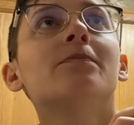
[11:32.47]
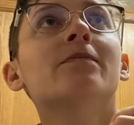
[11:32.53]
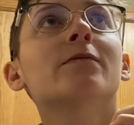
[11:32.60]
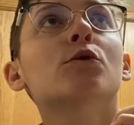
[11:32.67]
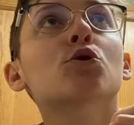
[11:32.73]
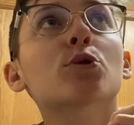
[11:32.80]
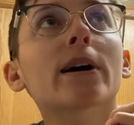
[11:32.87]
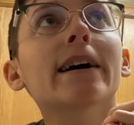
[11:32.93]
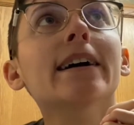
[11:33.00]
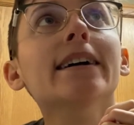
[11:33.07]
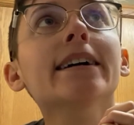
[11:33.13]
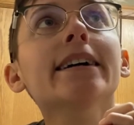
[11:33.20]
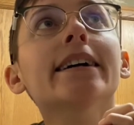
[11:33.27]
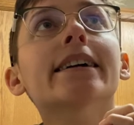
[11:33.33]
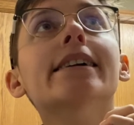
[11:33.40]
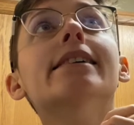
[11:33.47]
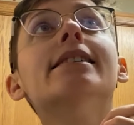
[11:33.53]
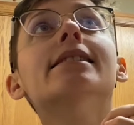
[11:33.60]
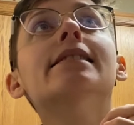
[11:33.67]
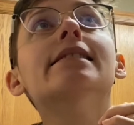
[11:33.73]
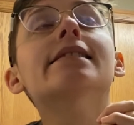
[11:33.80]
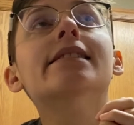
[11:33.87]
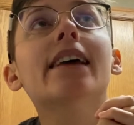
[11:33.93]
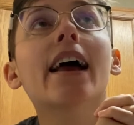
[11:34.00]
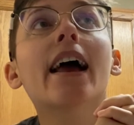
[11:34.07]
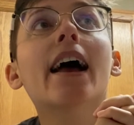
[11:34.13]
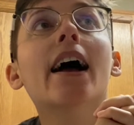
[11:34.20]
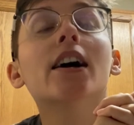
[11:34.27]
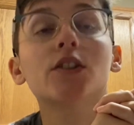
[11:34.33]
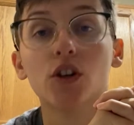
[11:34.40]
Drag is
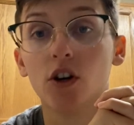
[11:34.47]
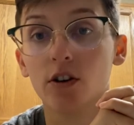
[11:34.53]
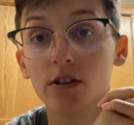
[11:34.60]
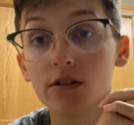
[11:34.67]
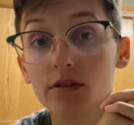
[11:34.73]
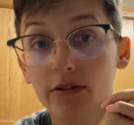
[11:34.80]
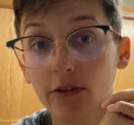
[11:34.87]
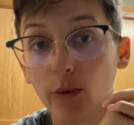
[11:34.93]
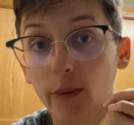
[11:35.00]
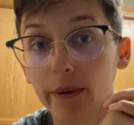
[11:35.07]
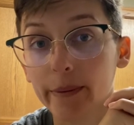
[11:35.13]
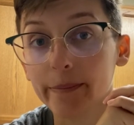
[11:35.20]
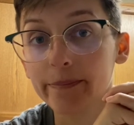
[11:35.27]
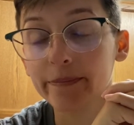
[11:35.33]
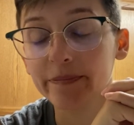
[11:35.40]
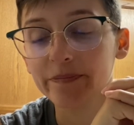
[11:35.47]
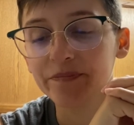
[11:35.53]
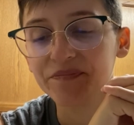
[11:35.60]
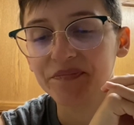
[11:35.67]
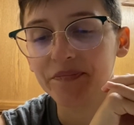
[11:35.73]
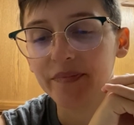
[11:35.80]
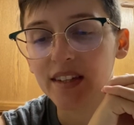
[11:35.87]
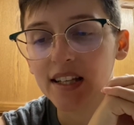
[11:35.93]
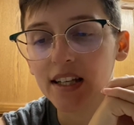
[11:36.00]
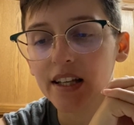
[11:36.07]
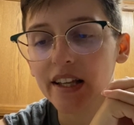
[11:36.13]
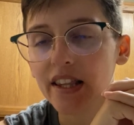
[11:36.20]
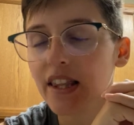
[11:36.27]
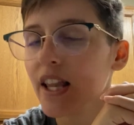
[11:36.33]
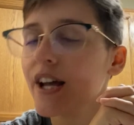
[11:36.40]
an art form.
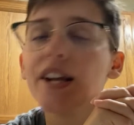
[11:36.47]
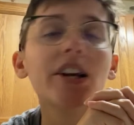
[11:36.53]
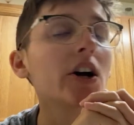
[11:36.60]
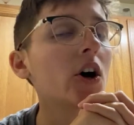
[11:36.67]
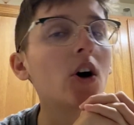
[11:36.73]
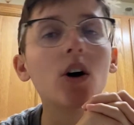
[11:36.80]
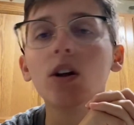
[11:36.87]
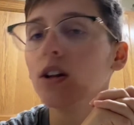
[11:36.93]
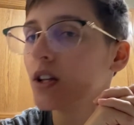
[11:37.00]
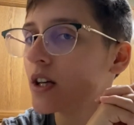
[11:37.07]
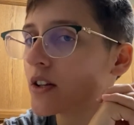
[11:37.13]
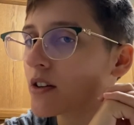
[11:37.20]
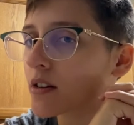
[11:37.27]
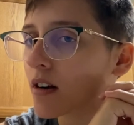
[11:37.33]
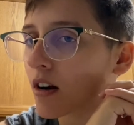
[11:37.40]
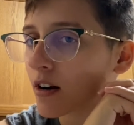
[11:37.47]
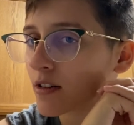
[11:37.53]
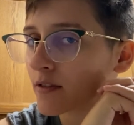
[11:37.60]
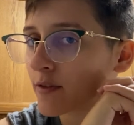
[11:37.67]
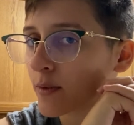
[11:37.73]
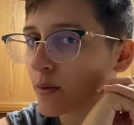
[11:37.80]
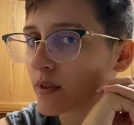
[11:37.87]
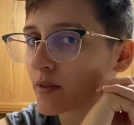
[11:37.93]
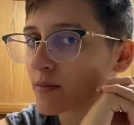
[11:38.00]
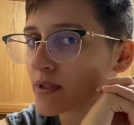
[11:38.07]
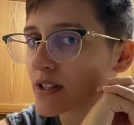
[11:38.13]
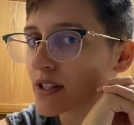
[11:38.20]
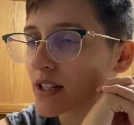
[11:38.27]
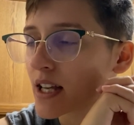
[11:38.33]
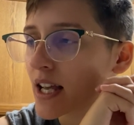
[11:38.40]
Like all other art
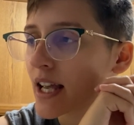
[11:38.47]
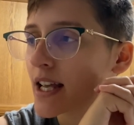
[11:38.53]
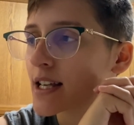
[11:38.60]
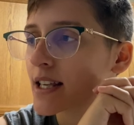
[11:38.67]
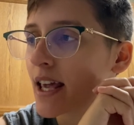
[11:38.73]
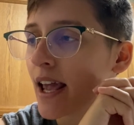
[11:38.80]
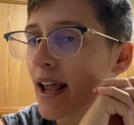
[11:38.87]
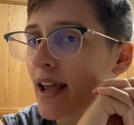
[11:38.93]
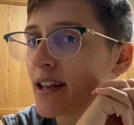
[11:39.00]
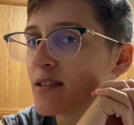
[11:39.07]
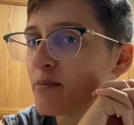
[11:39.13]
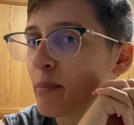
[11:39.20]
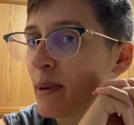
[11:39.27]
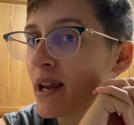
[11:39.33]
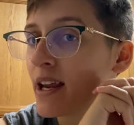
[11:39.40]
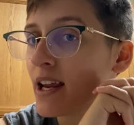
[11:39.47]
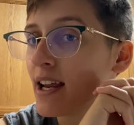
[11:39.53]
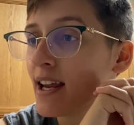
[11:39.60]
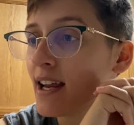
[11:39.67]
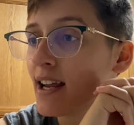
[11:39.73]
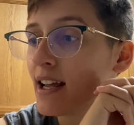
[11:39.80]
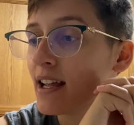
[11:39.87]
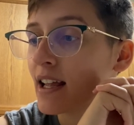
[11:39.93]
forms, can be